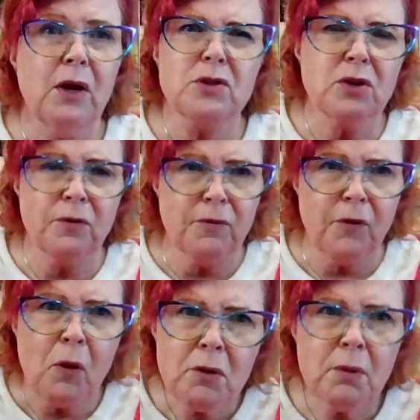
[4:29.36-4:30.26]
So they're
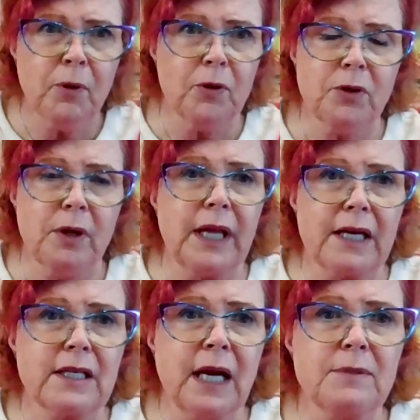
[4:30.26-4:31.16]
vulnerable during
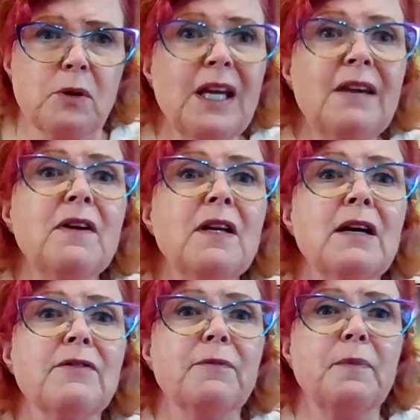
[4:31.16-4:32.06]
that time. So even
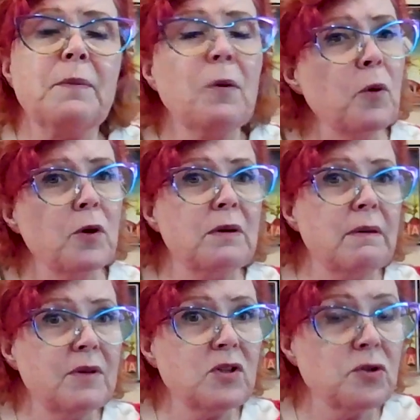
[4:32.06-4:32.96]
if people weren't
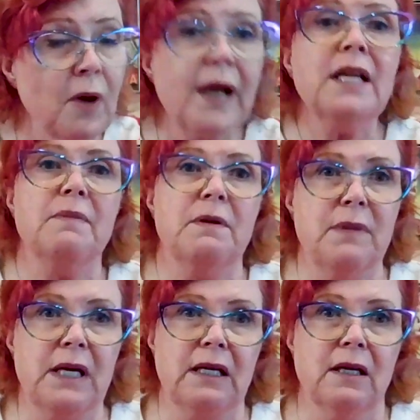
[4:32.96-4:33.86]
trying to be
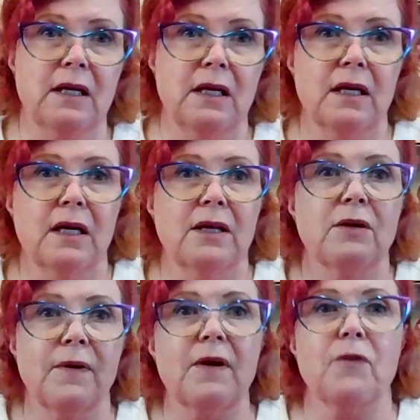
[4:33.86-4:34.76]
mean,
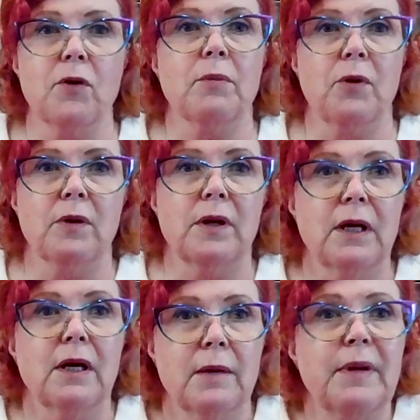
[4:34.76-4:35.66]
they're very vulnerable.
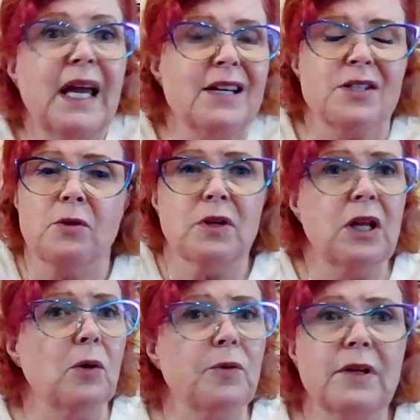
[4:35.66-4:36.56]
But yeah, so,
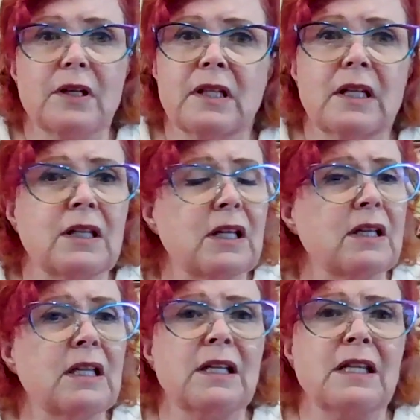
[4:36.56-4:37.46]

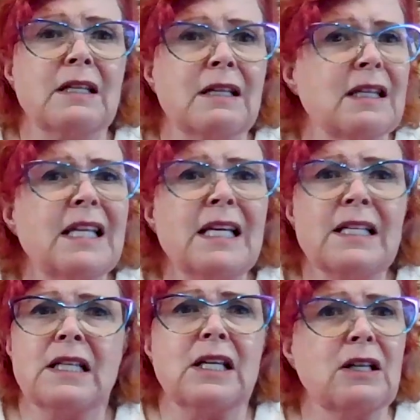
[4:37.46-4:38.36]
the
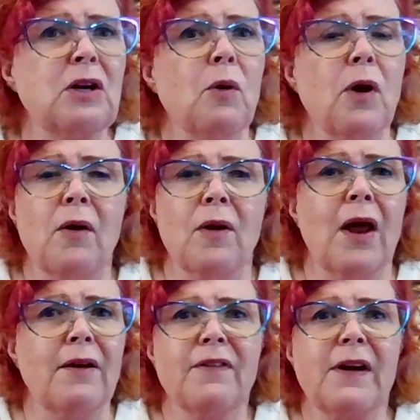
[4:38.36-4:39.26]
things that, are a
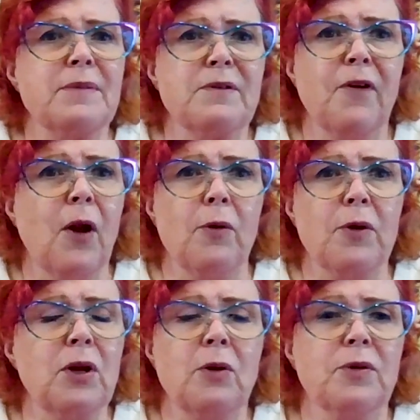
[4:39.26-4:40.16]
lot of times that follow,
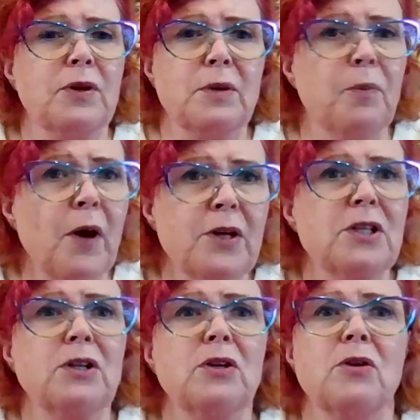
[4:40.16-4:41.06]
the
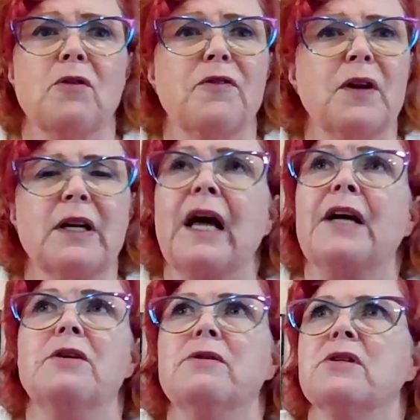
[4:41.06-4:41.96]
depression or feeling
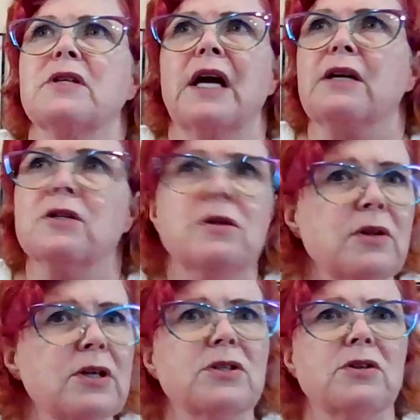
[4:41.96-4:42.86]
like you just can't do
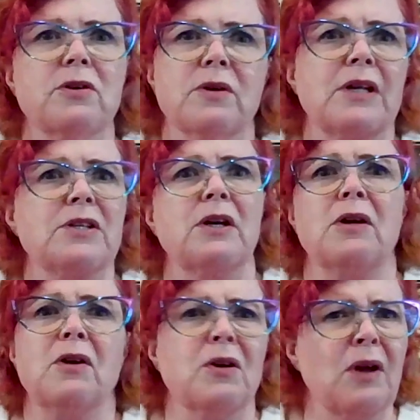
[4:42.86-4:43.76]
this, you're
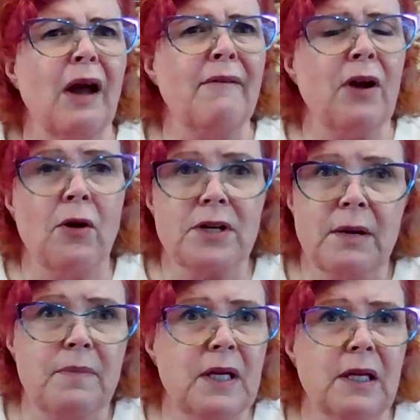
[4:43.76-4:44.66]
having a hard
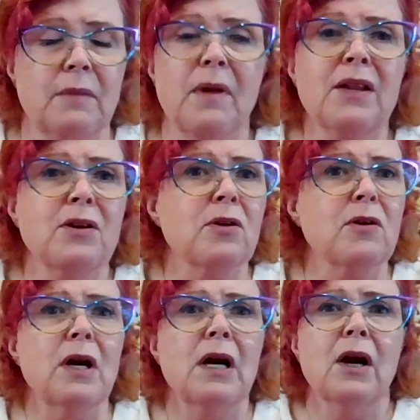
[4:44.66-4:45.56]
time being a
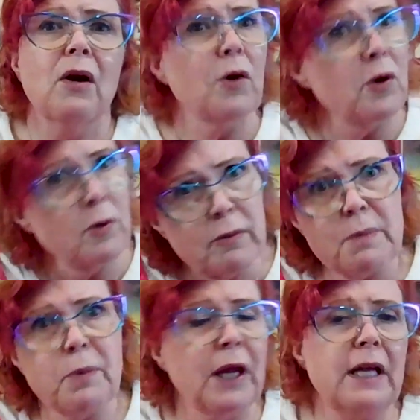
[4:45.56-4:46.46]
mother, or you're
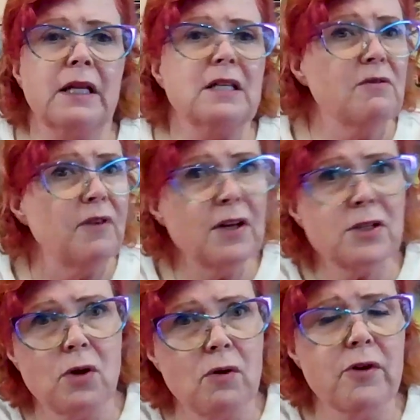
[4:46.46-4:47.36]
replaying these
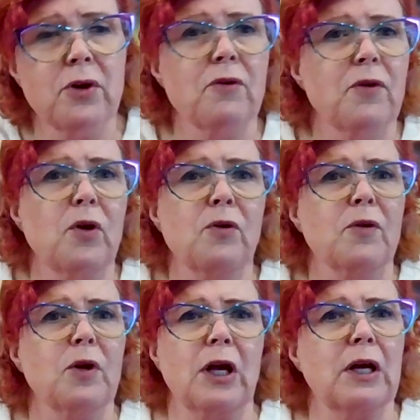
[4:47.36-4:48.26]
events over and over and
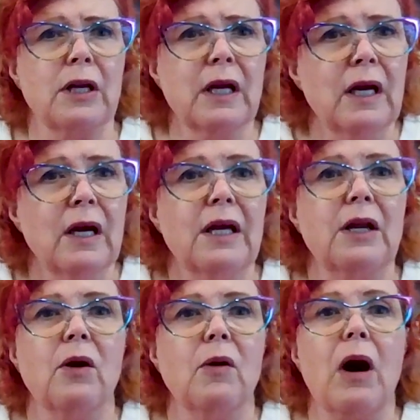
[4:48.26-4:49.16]
over again,
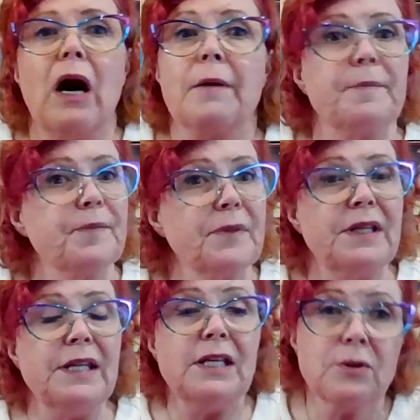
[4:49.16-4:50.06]

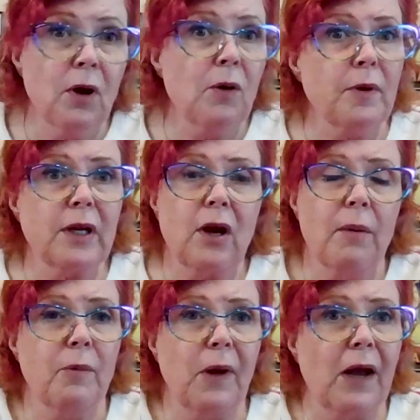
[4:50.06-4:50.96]
these are all really
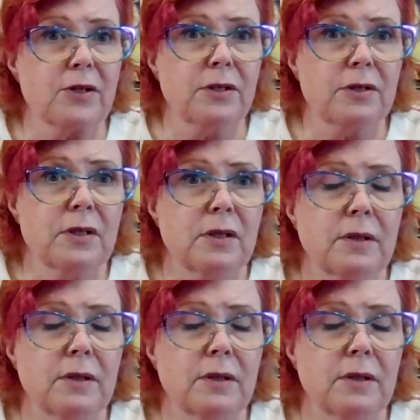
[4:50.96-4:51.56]
common reactions.